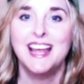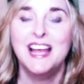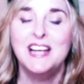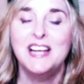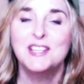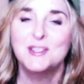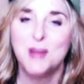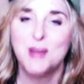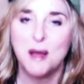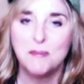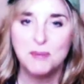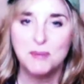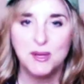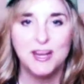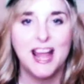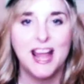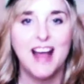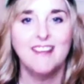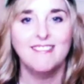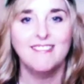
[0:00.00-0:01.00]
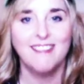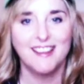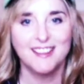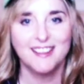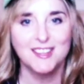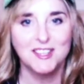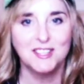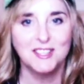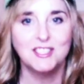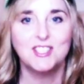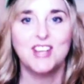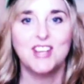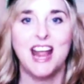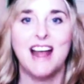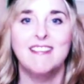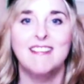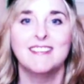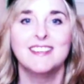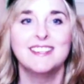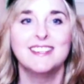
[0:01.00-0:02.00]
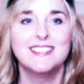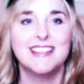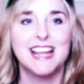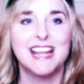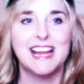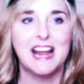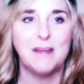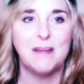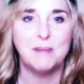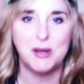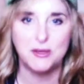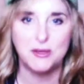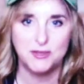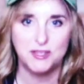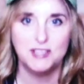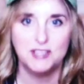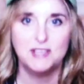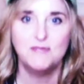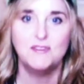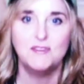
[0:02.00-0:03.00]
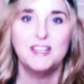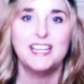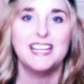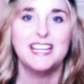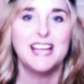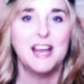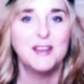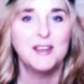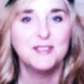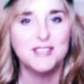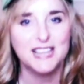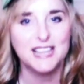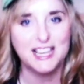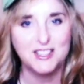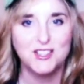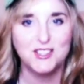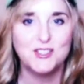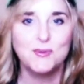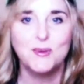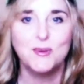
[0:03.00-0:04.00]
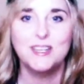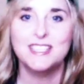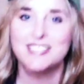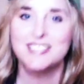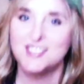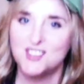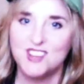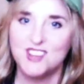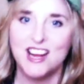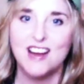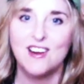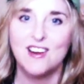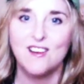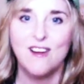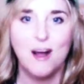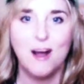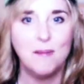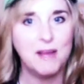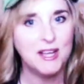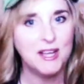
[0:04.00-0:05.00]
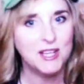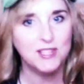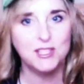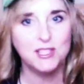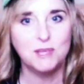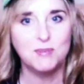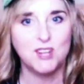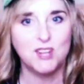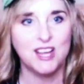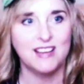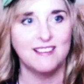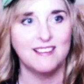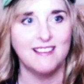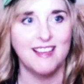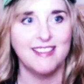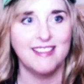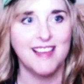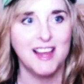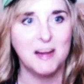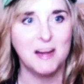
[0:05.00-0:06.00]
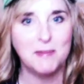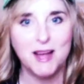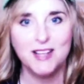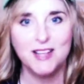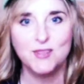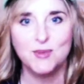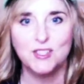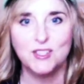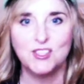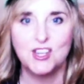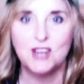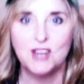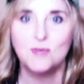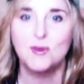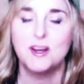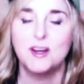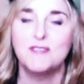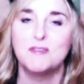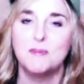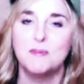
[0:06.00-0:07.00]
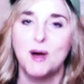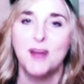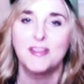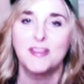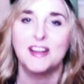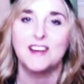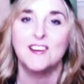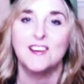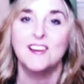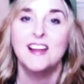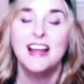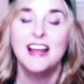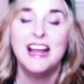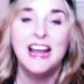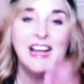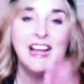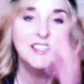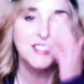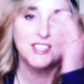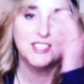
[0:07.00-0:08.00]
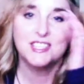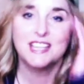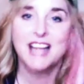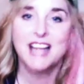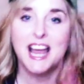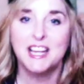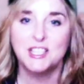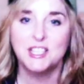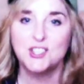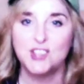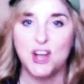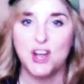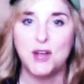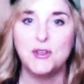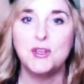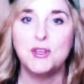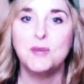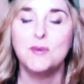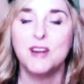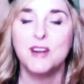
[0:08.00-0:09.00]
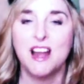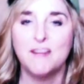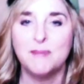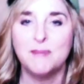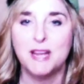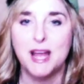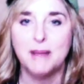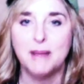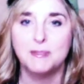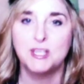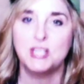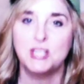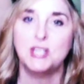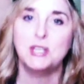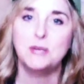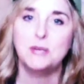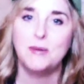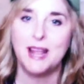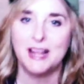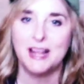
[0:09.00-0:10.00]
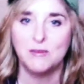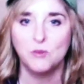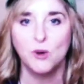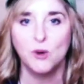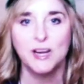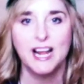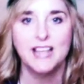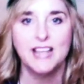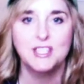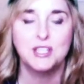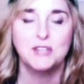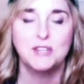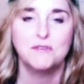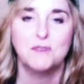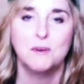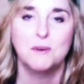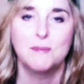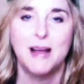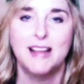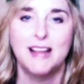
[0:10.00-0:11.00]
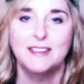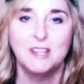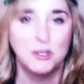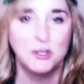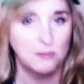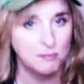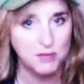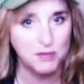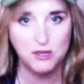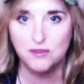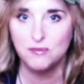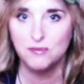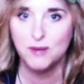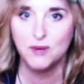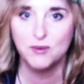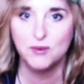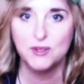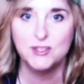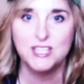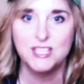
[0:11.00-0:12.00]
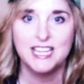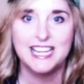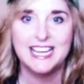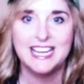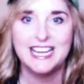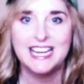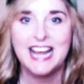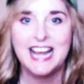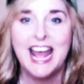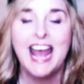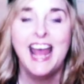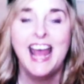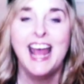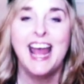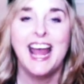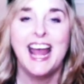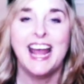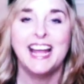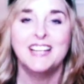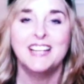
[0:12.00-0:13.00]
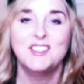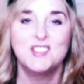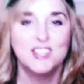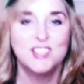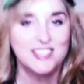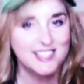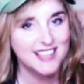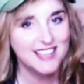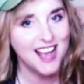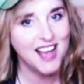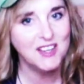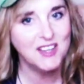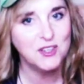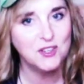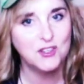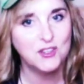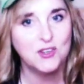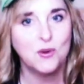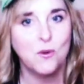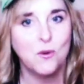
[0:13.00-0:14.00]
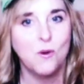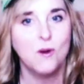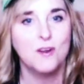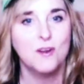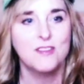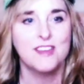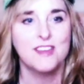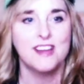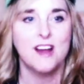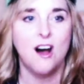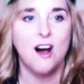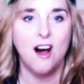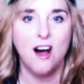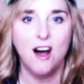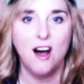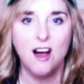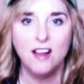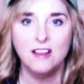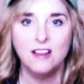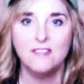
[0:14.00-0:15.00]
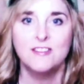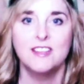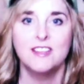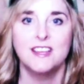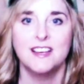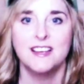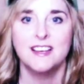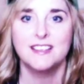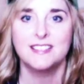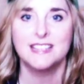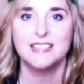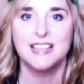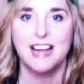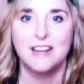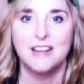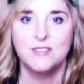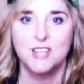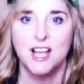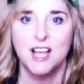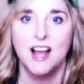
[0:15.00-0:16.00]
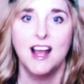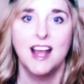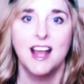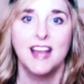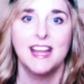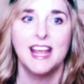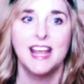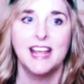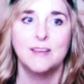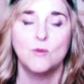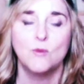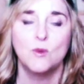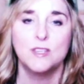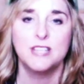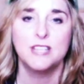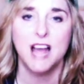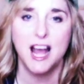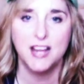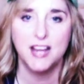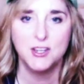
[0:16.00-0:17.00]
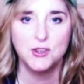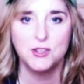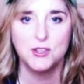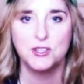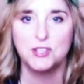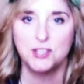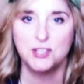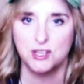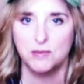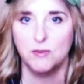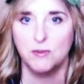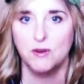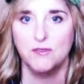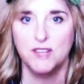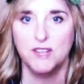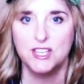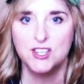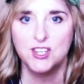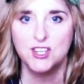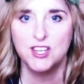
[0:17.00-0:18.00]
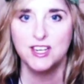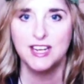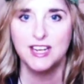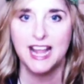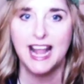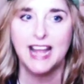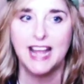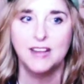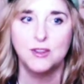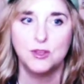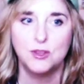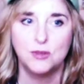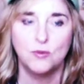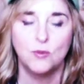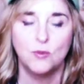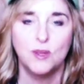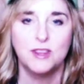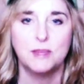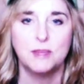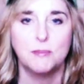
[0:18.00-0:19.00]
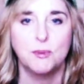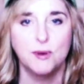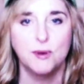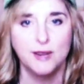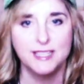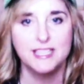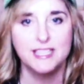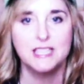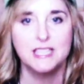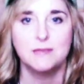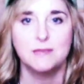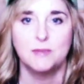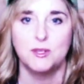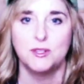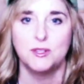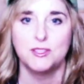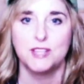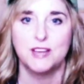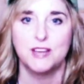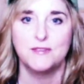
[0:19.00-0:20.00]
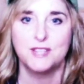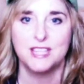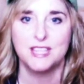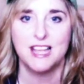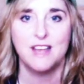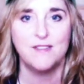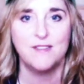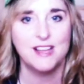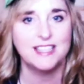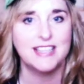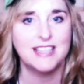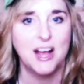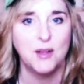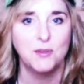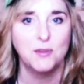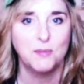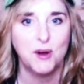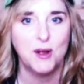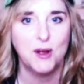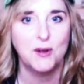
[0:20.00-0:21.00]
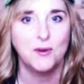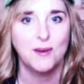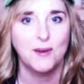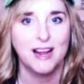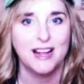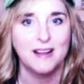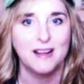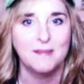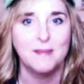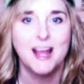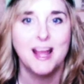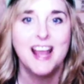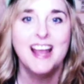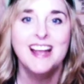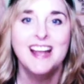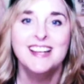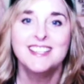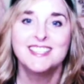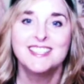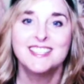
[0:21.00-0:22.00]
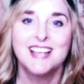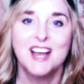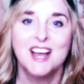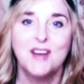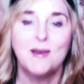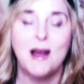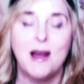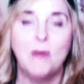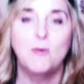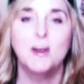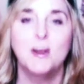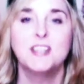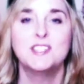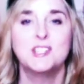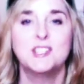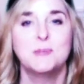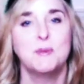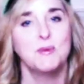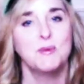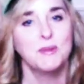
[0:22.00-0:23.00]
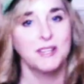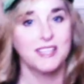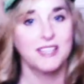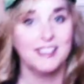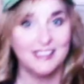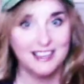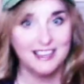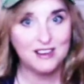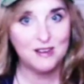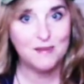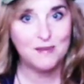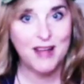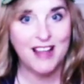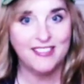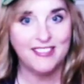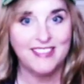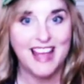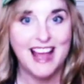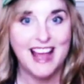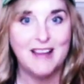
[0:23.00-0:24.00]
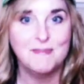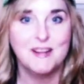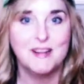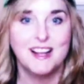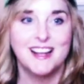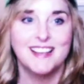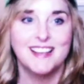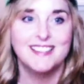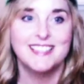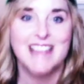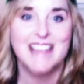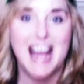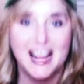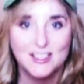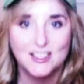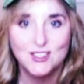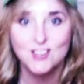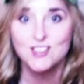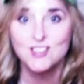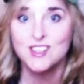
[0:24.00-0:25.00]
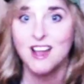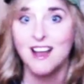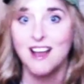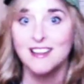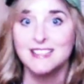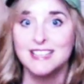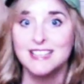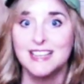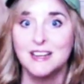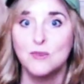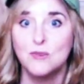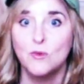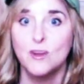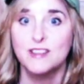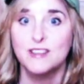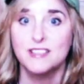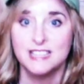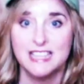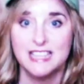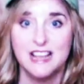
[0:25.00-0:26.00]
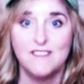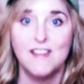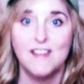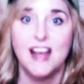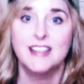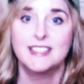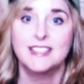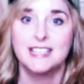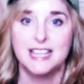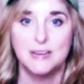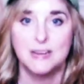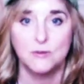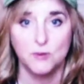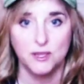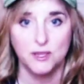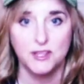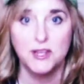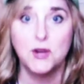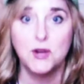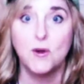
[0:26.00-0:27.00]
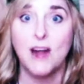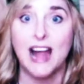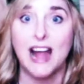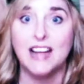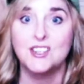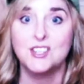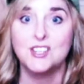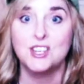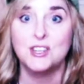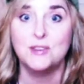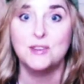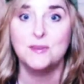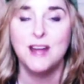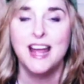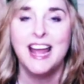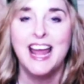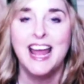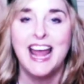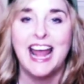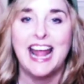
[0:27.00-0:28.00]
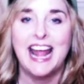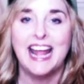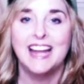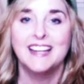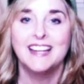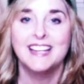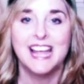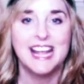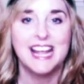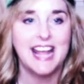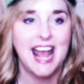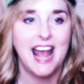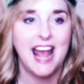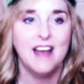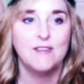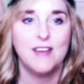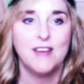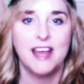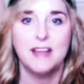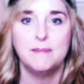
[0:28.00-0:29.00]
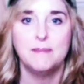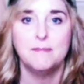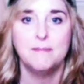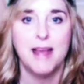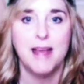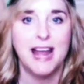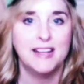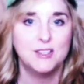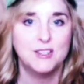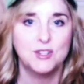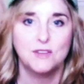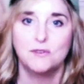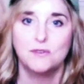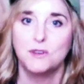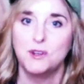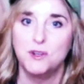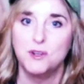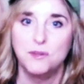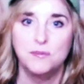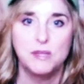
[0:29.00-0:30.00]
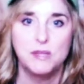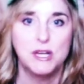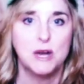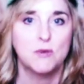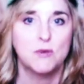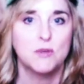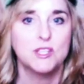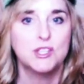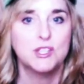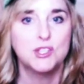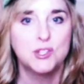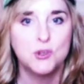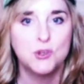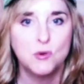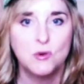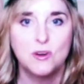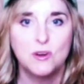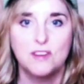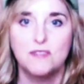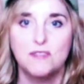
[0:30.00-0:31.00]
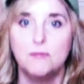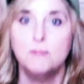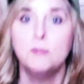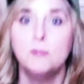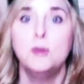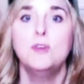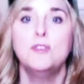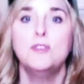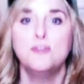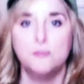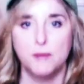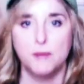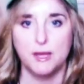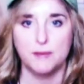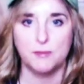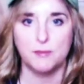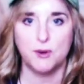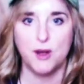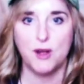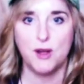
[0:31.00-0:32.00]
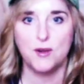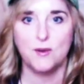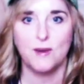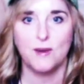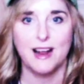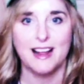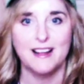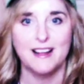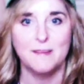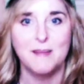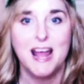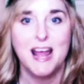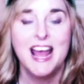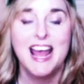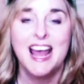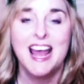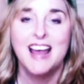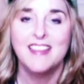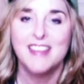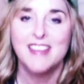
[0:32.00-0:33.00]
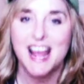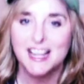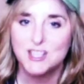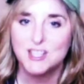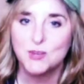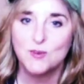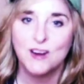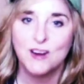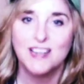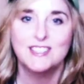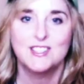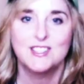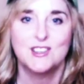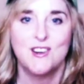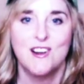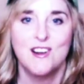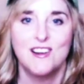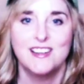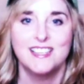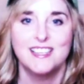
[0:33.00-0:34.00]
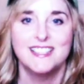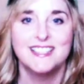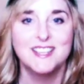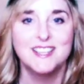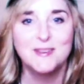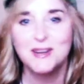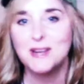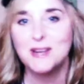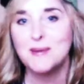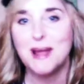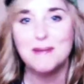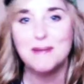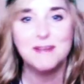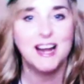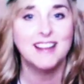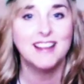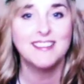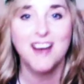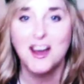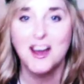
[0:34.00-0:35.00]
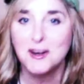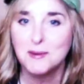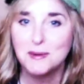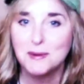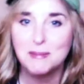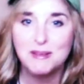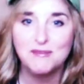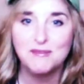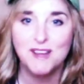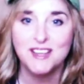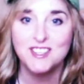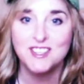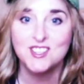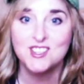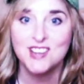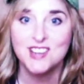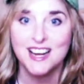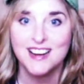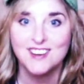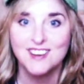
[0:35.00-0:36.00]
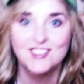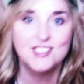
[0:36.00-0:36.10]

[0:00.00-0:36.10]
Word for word: So I put out like a little challenge and I posted some videos, and I just wanted to share on my YouTube channel. I thought I might as well share one of them on there just to kind of show you what I've been up to and what I do for my little movement routine, and just to underscore that all all of this that I've done was under the supervision and with the principles of CFS Health Program. So I want to just be really clear about that because exercising with CFS can really crash you. And they have a masterful, you know, restorative movement program. And that's where I started. So anyway, but I thought it would be fun to share.